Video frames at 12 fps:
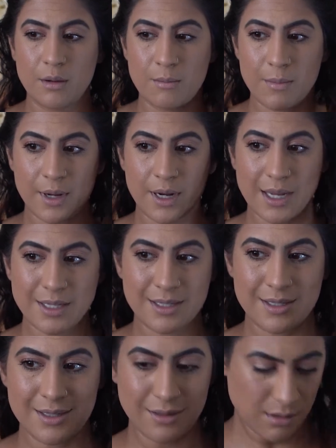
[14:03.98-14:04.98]
but I
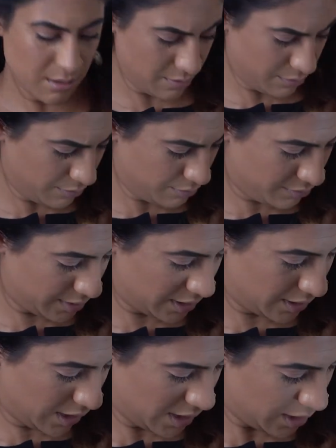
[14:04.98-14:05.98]
still really
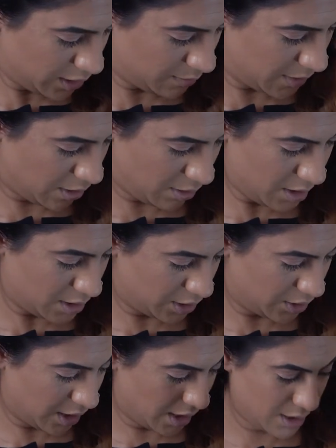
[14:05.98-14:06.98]
like it, to be honest,
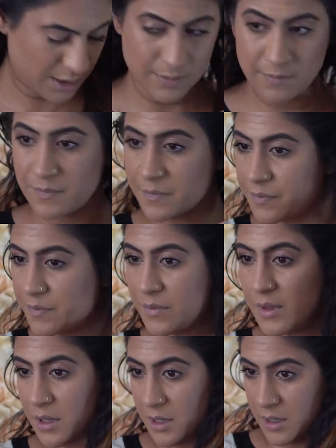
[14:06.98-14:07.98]
you guys.
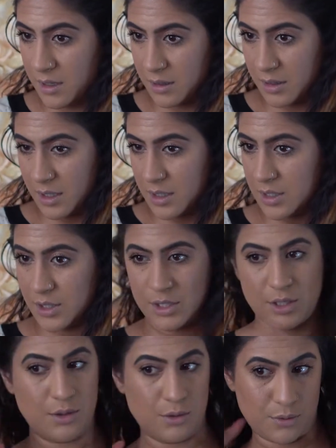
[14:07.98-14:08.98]
Let's
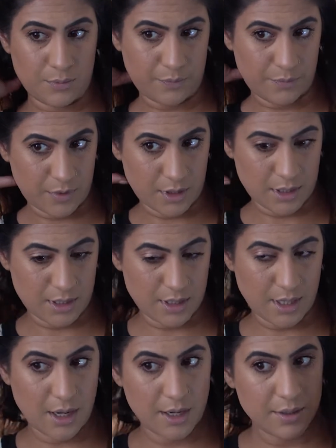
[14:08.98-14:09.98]
do this side.